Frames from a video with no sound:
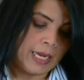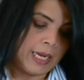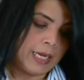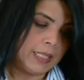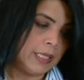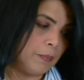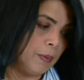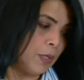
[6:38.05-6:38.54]

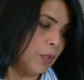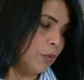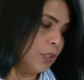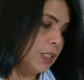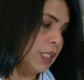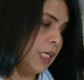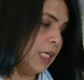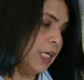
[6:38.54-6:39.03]
And then we're going
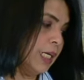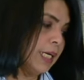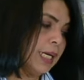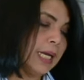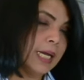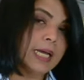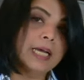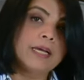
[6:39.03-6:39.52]
to take a
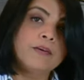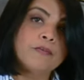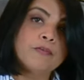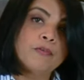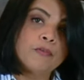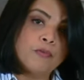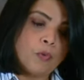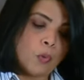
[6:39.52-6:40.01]

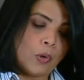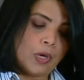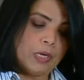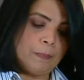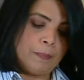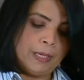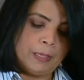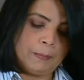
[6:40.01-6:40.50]

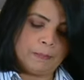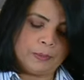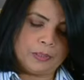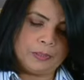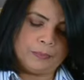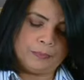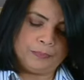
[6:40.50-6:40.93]
foil paper.